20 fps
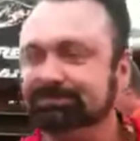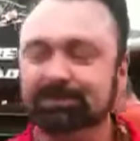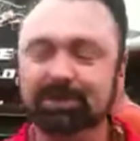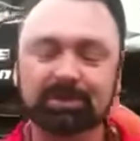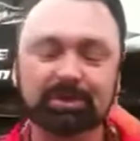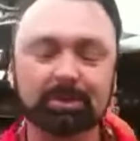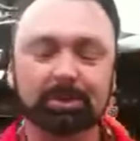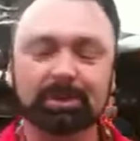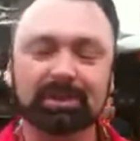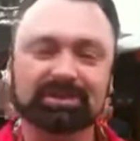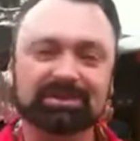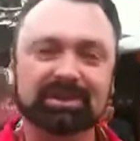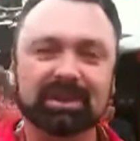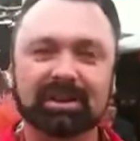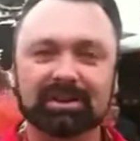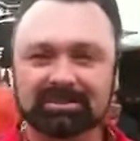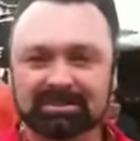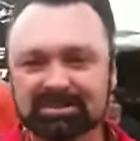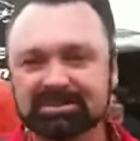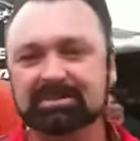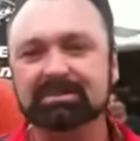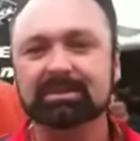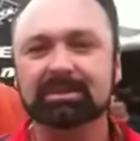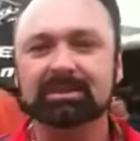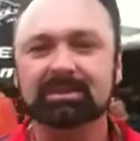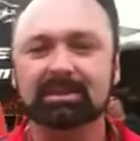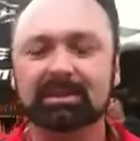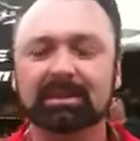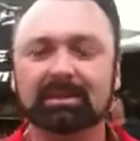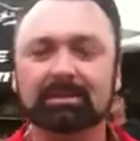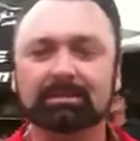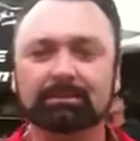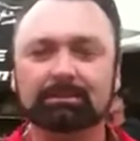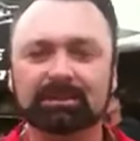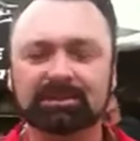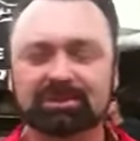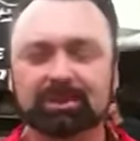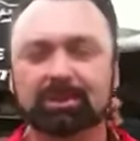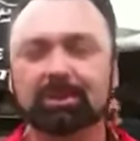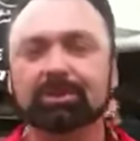the Ulexite is the
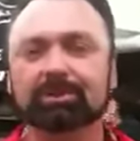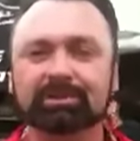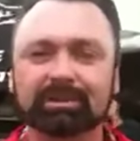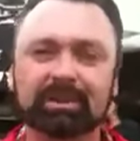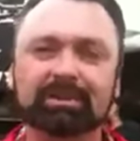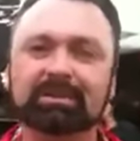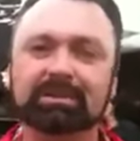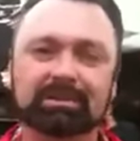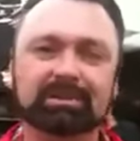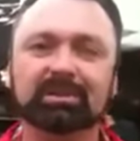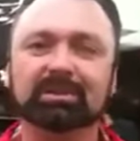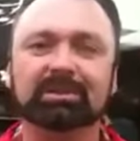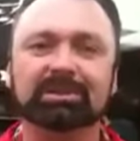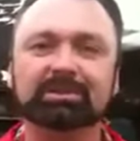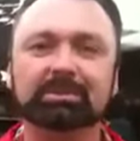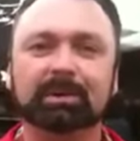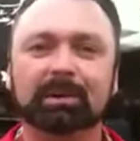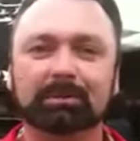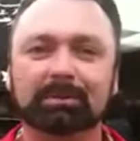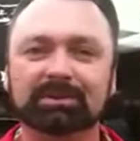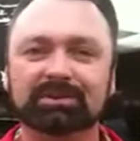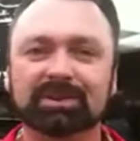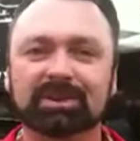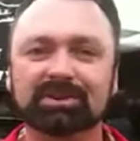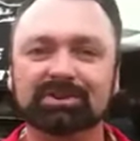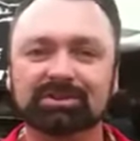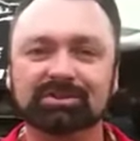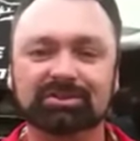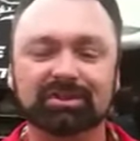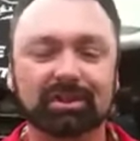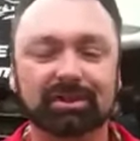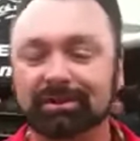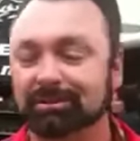material they did their experimentations on